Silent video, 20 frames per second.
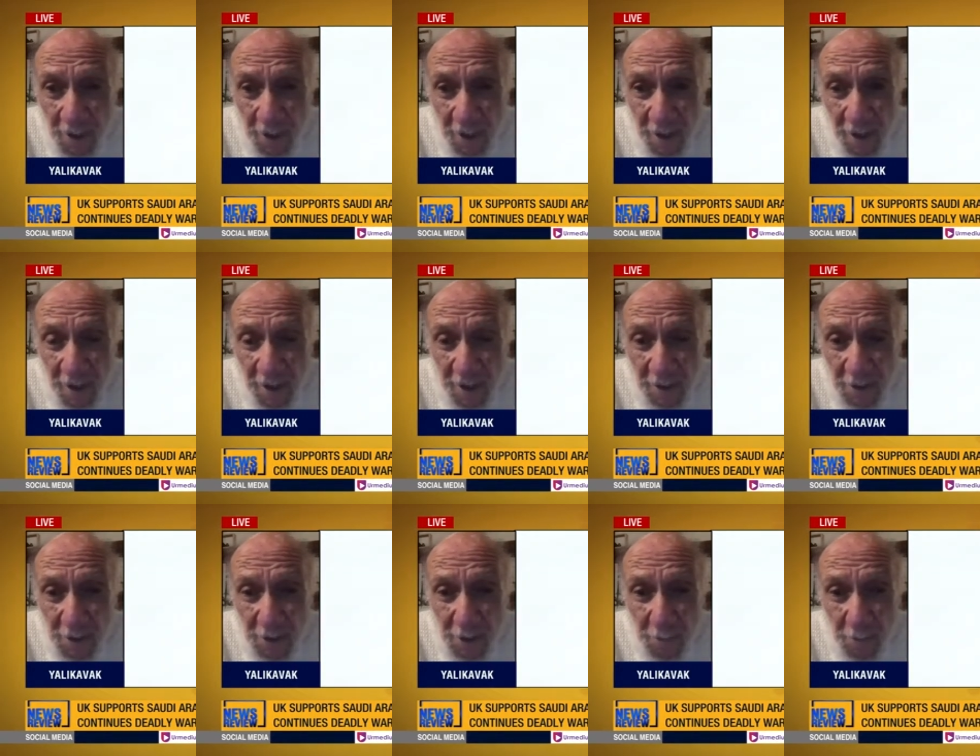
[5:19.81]
And
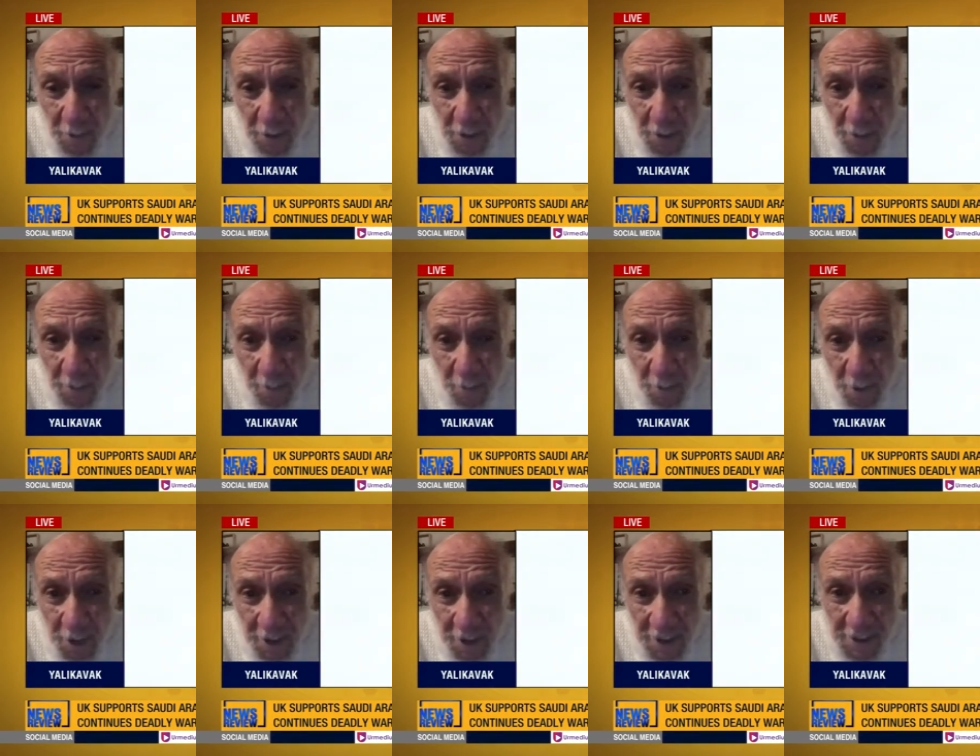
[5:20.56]
this really
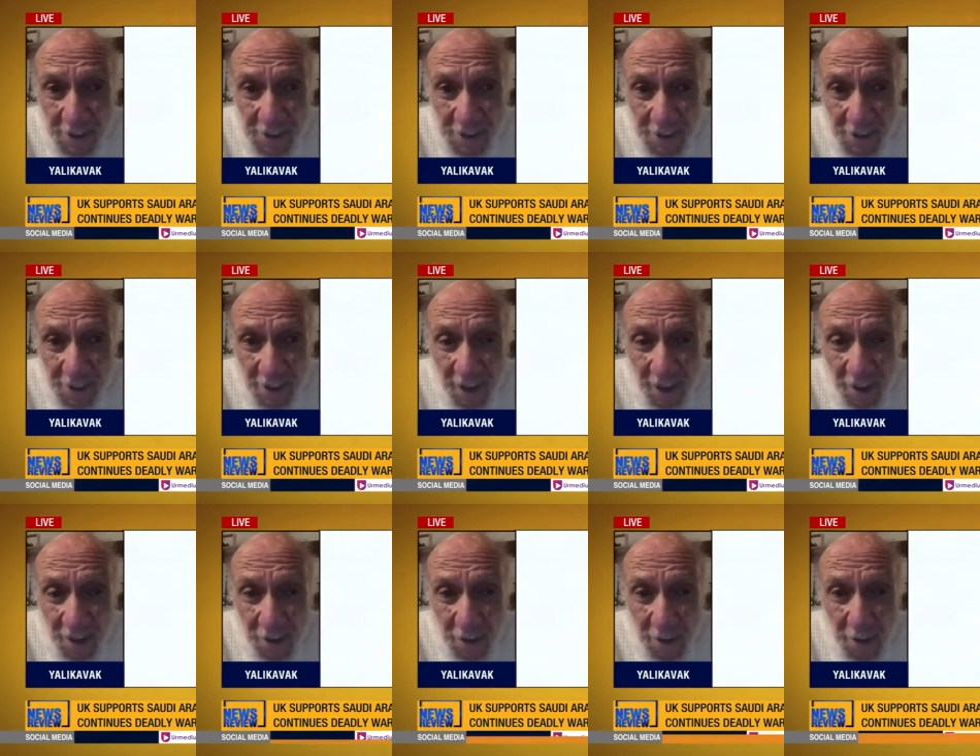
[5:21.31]
breaks that
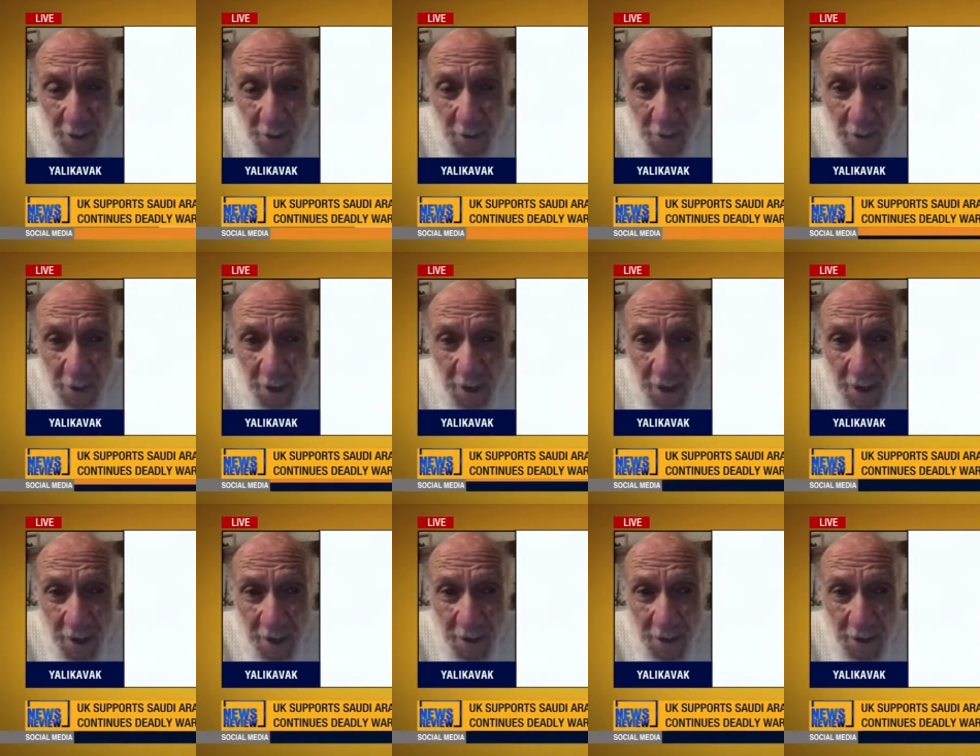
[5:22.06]
the UK
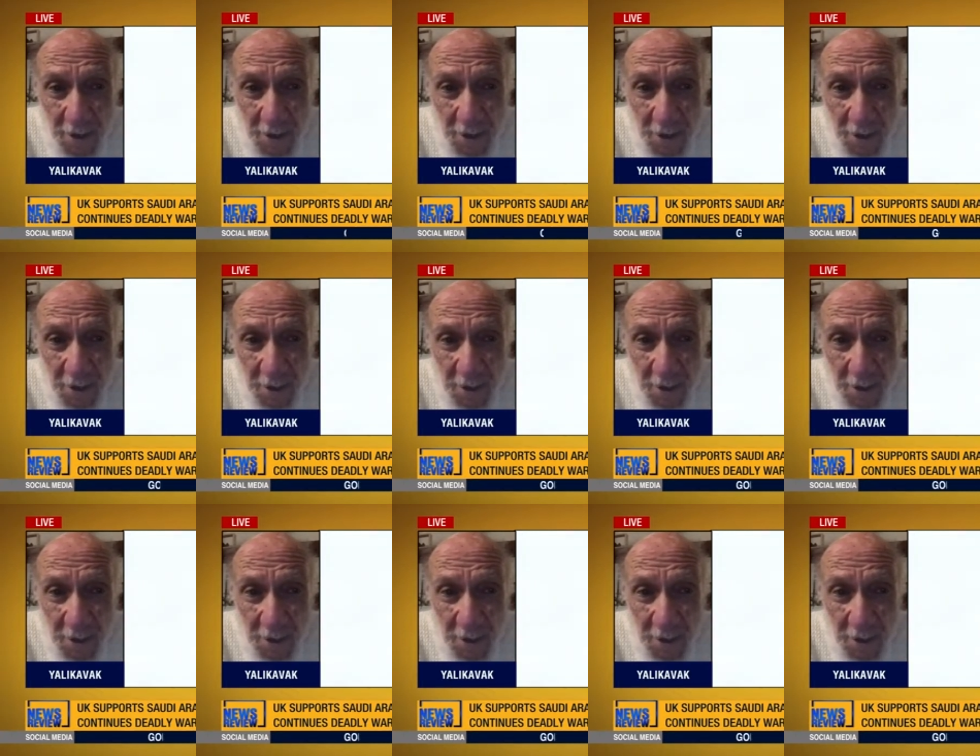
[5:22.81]
initi-